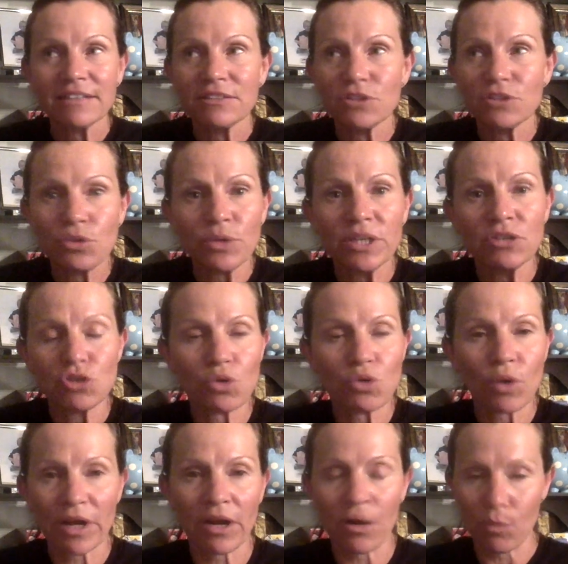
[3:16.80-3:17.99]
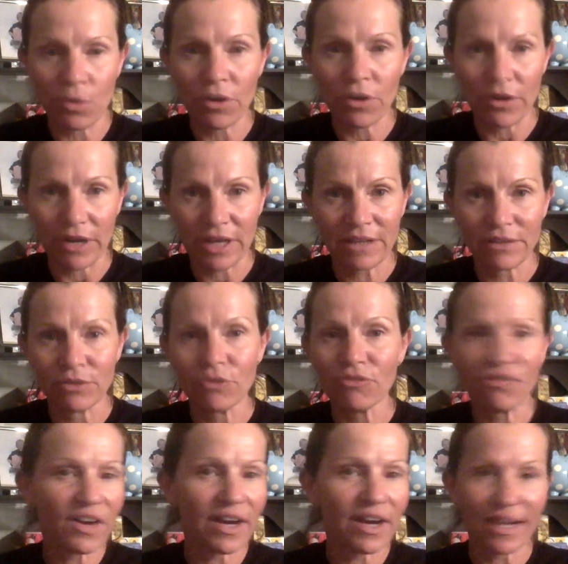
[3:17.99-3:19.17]
to enjoy our work. You'll
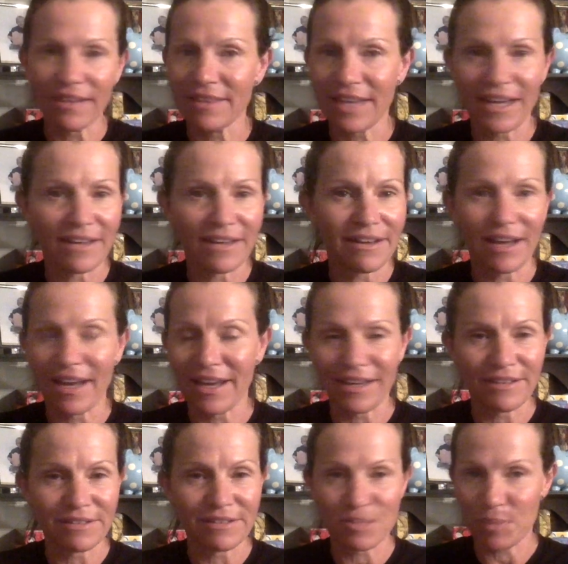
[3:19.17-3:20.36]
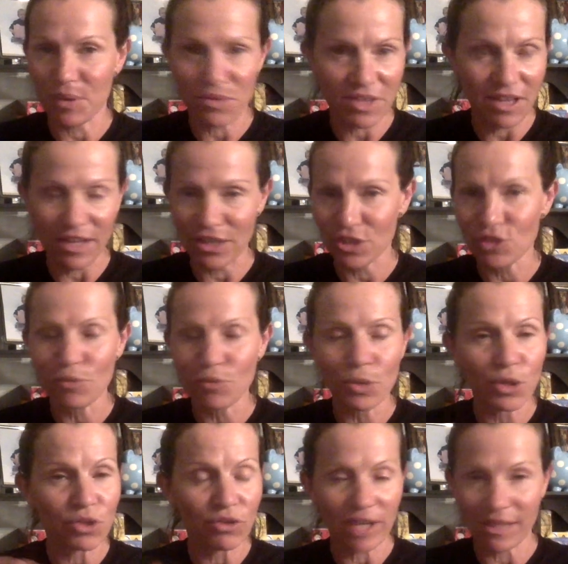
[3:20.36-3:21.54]
find that I speak with a lot of humor.
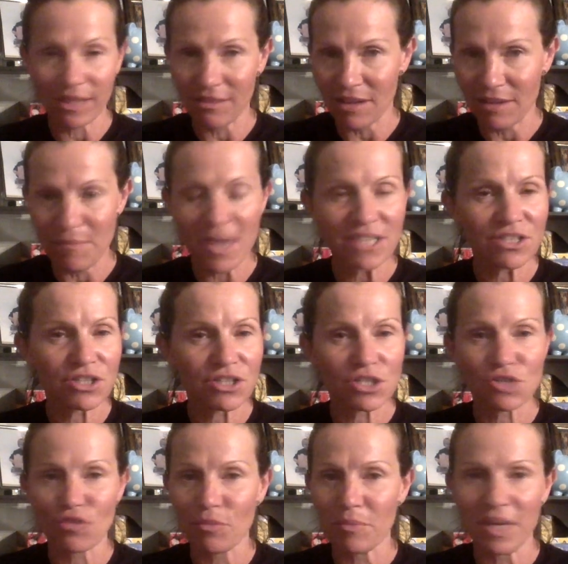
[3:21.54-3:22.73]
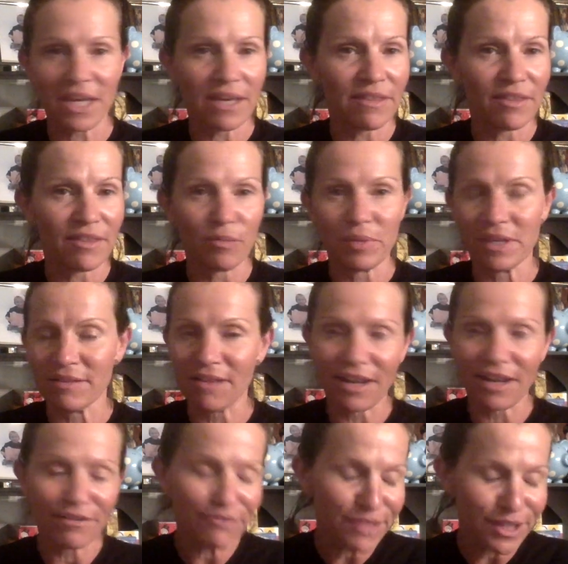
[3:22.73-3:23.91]
You'll get a lot of messages from me. There'll be a lot of
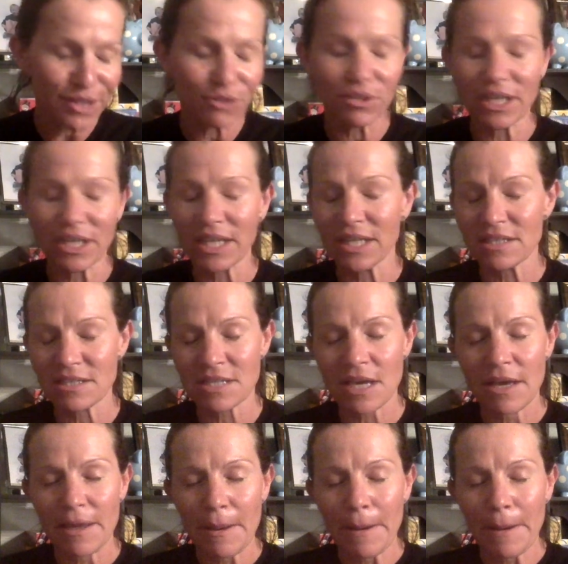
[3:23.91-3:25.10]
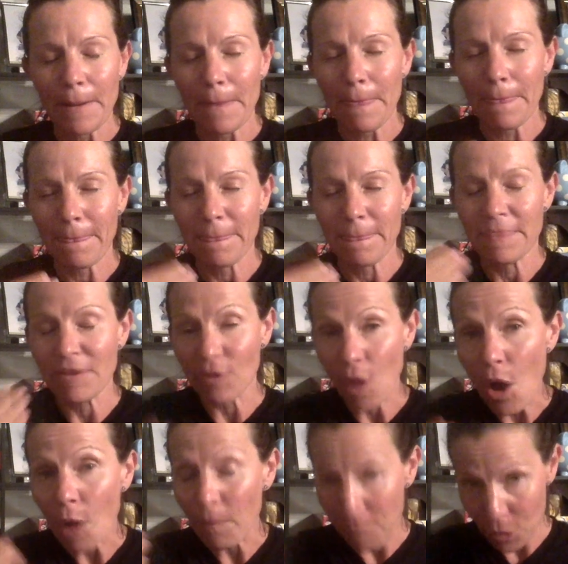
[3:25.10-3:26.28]
video links. They're
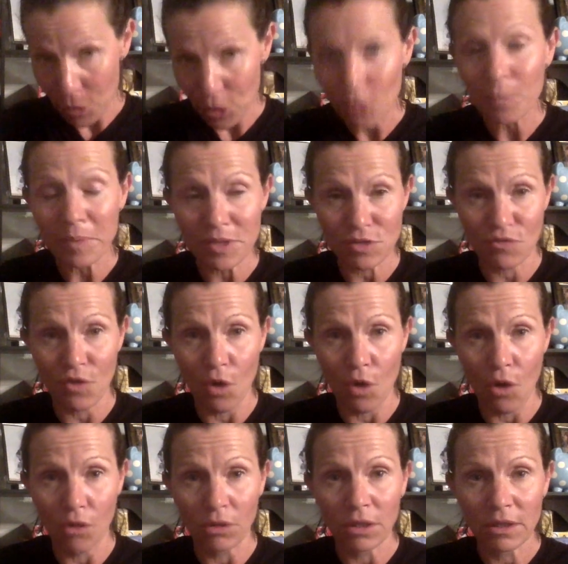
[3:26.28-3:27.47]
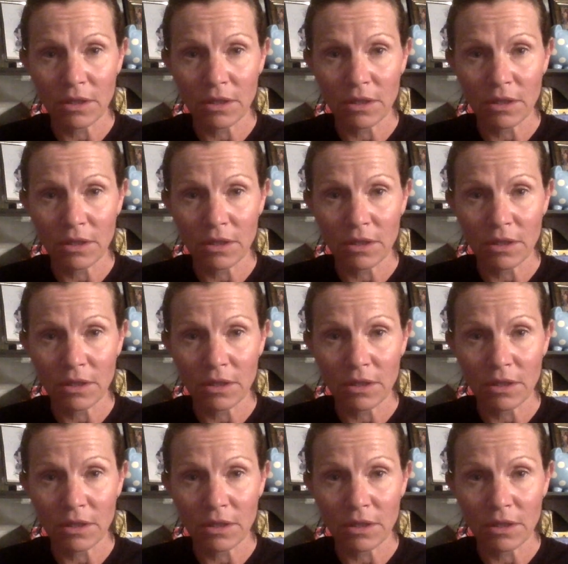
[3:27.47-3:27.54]
all purposeful,